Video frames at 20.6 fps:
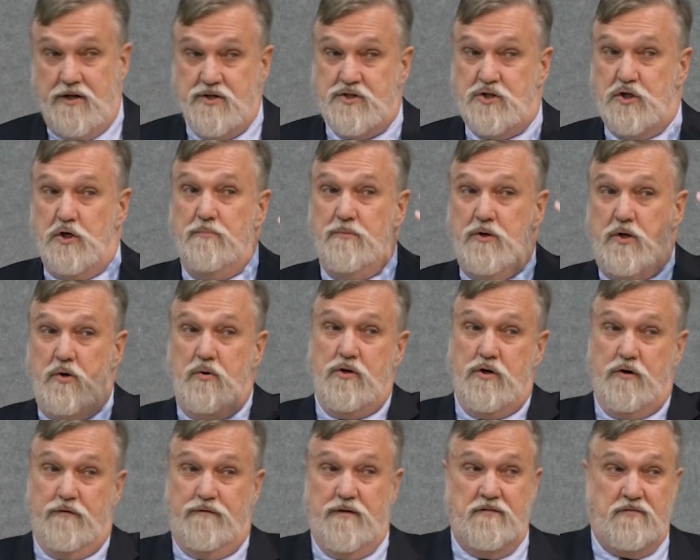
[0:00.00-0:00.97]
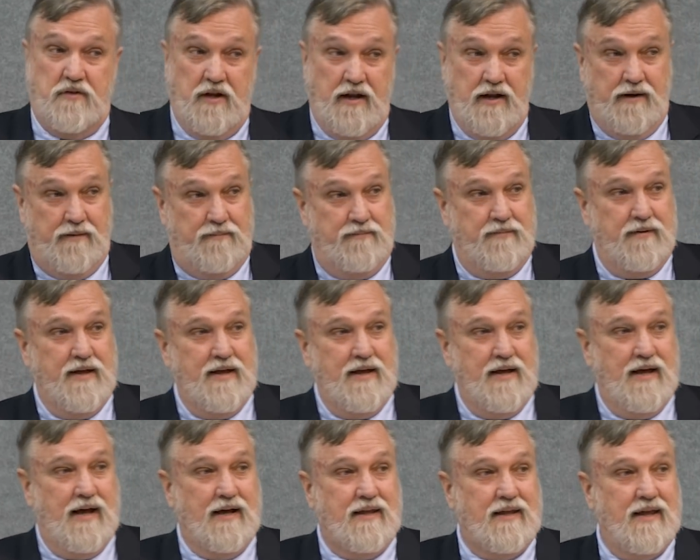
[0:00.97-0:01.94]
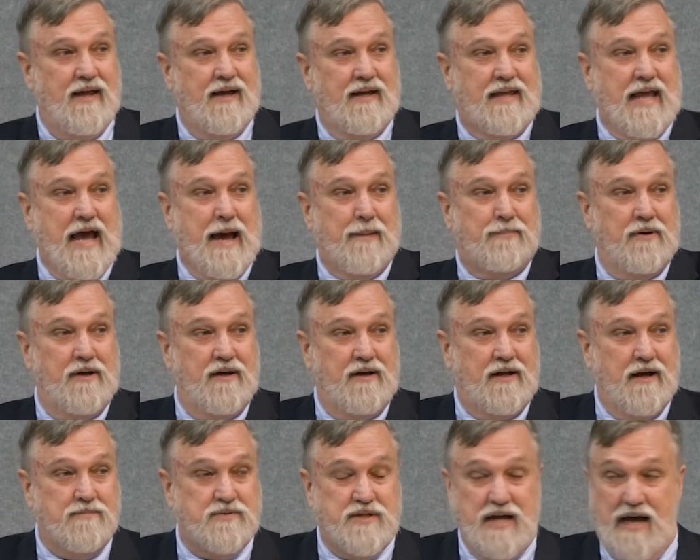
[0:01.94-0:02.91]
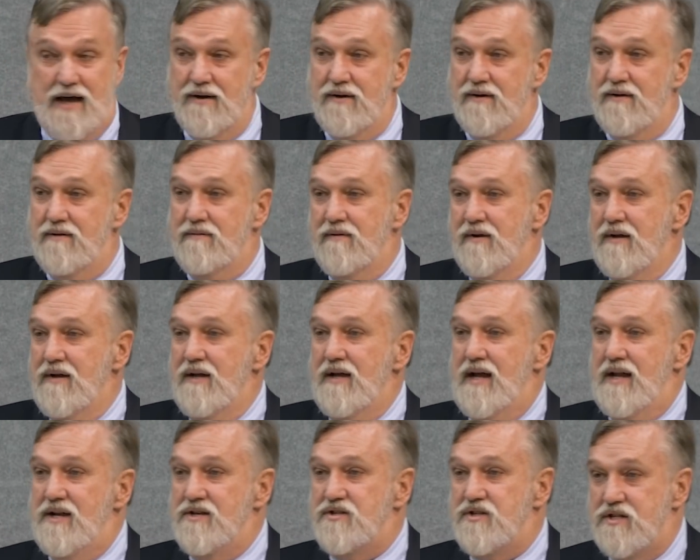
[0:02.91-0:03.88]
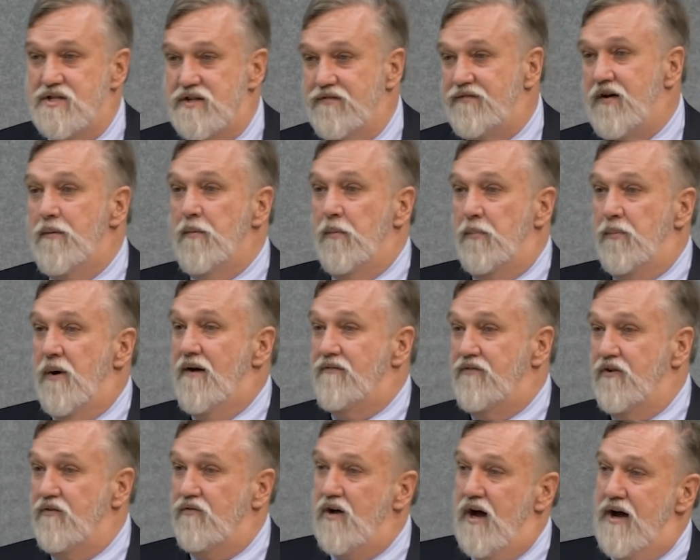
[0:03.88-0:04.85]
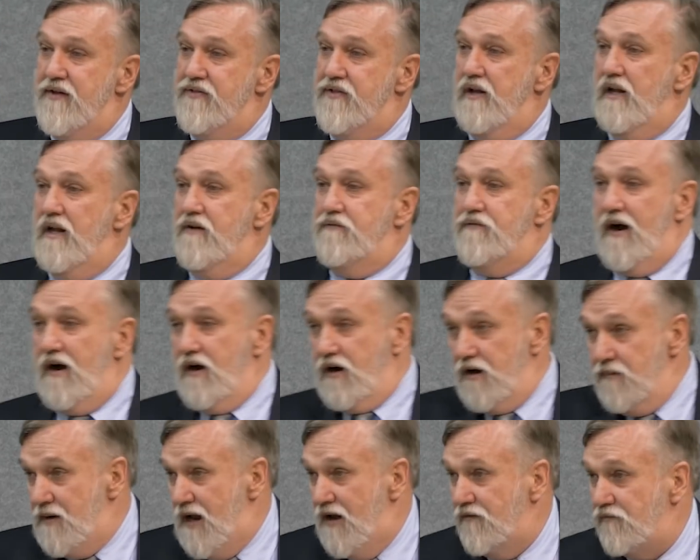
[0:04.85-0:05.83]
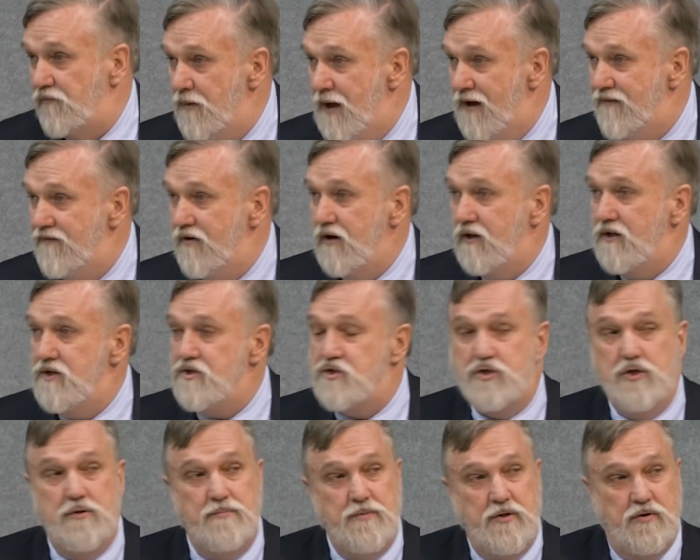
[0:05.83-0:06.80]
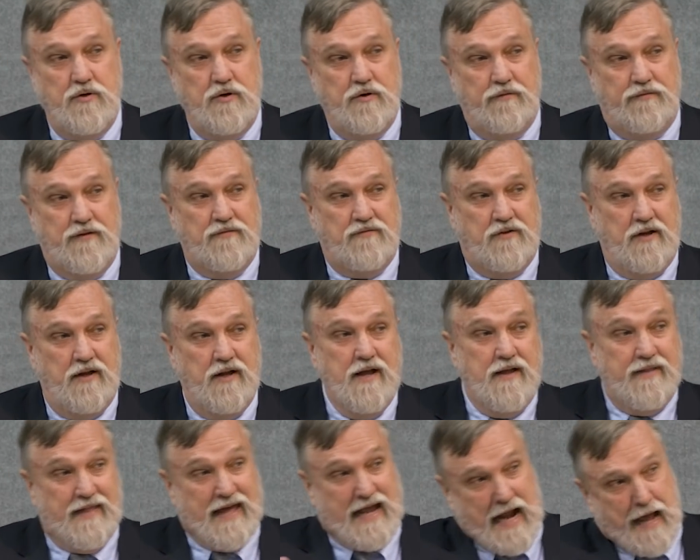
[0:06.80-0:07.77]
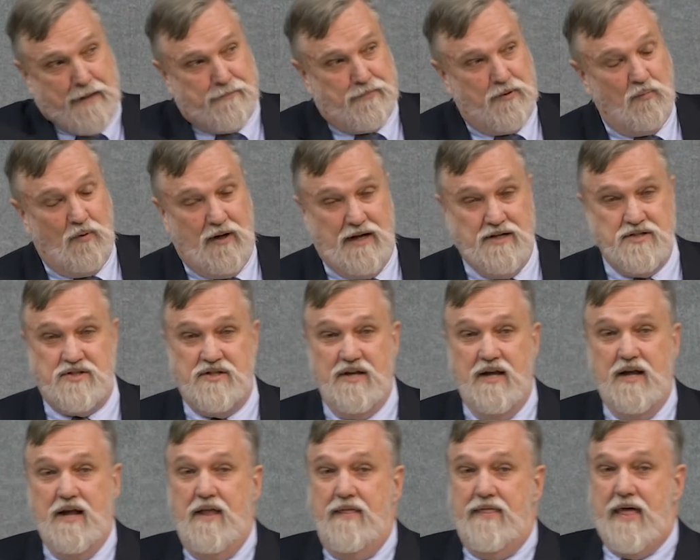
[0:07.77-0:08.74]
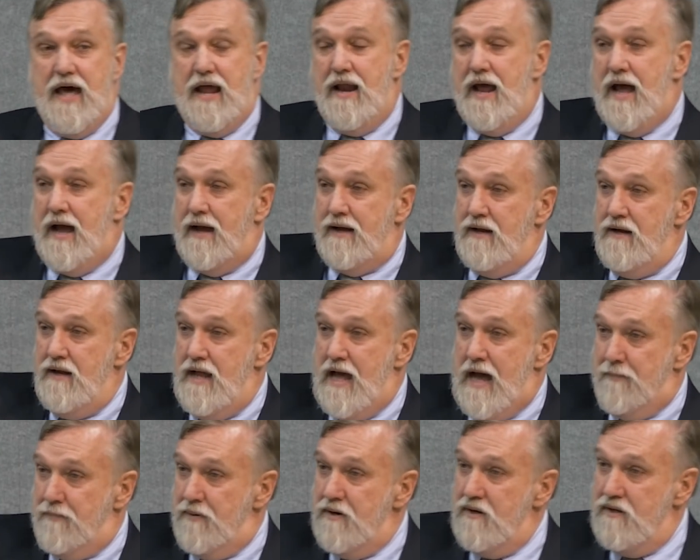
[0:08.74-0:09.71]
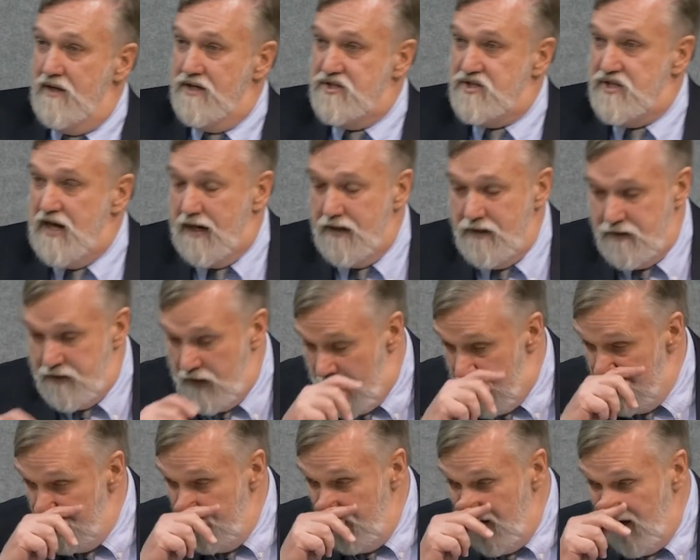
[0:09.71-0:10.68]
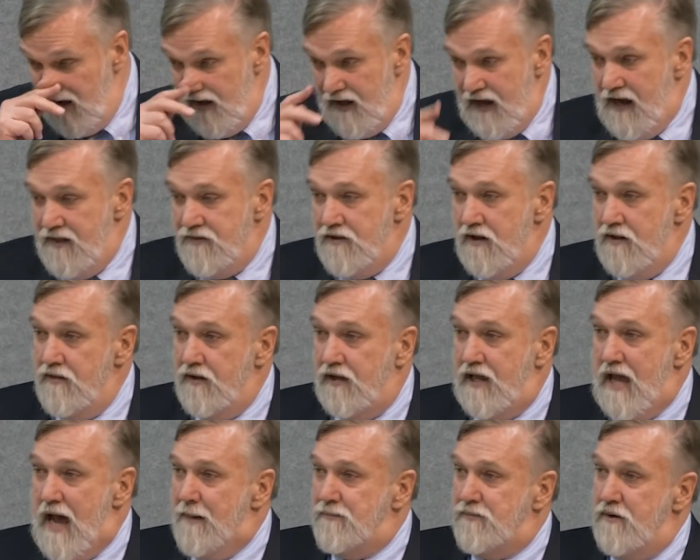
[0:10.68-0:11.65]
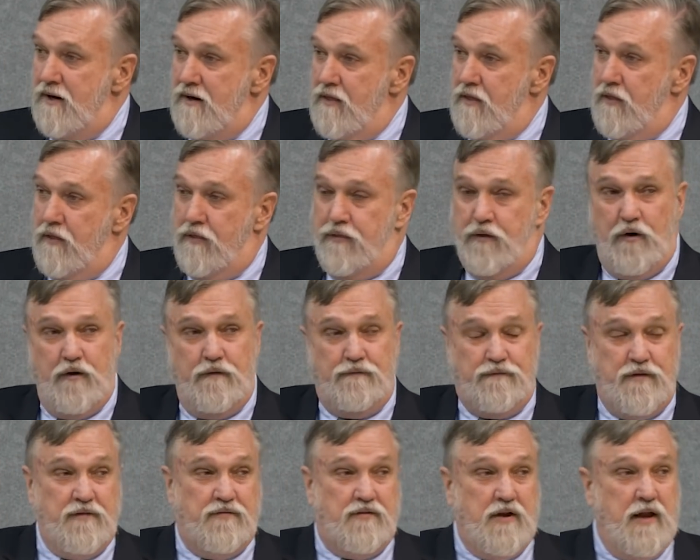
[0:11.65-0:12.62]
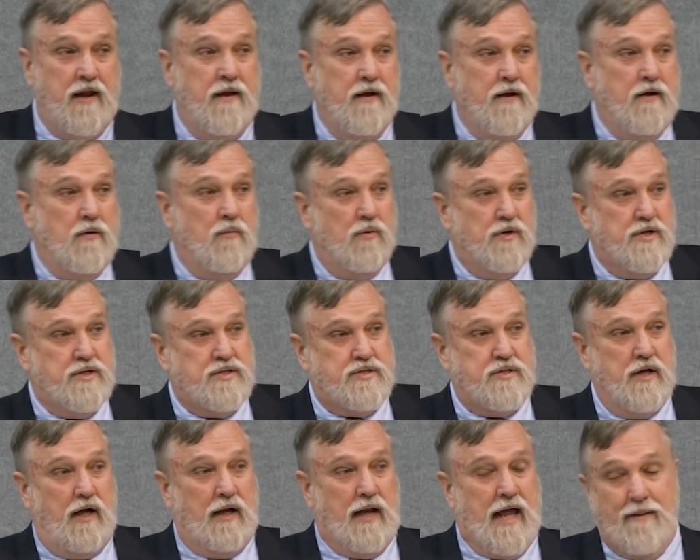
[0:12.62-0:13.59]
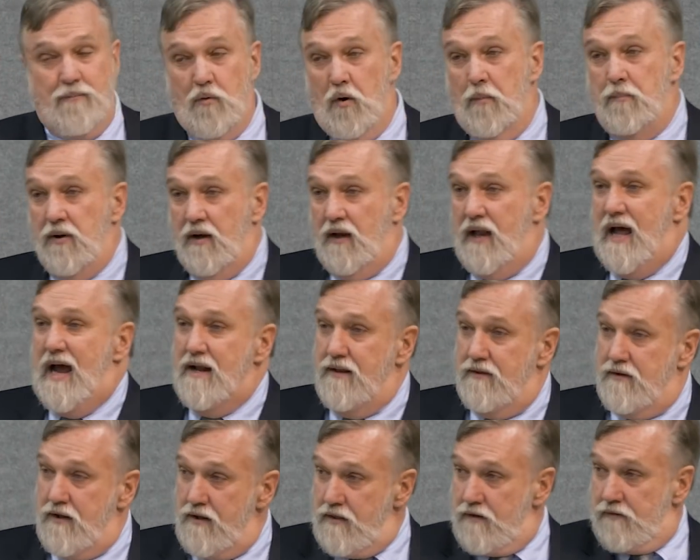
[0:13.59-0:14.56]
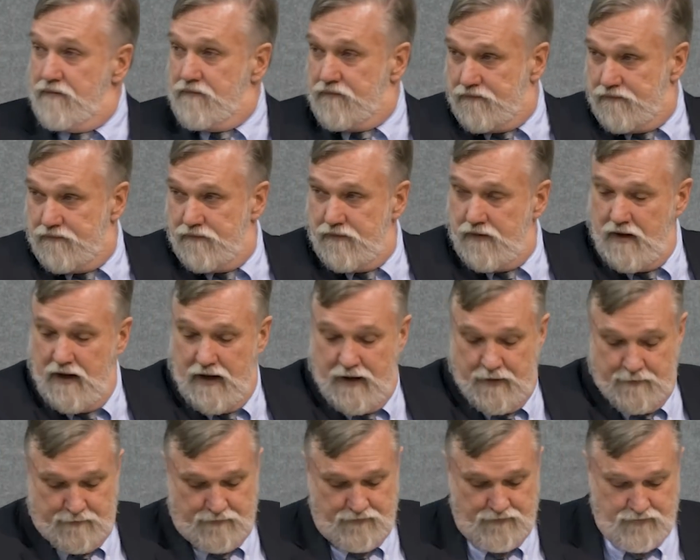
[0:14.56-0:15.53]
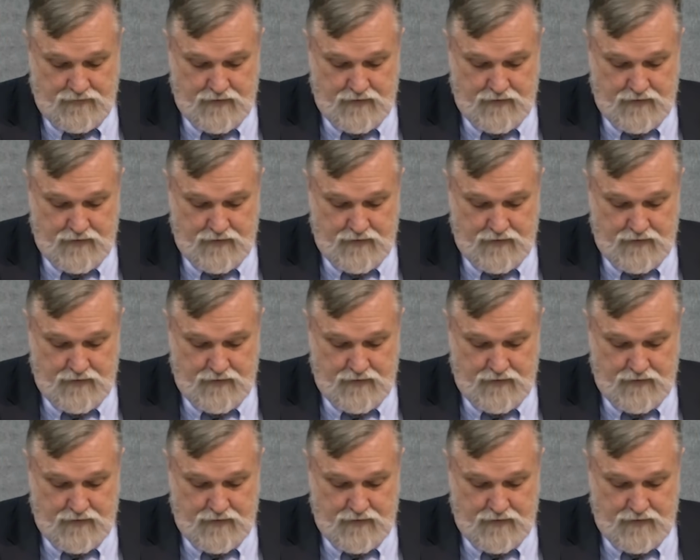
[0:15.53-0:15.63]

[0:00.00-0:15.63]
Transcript: to consume you and your 50. A, a, a captain comes out and, and he says, If I'm a prophet of God, then let fire come down from heaven and consume you and your 50. That happened once. That ha- happened a second time. And then the captain of the third 50 was a lot more polite than the, um,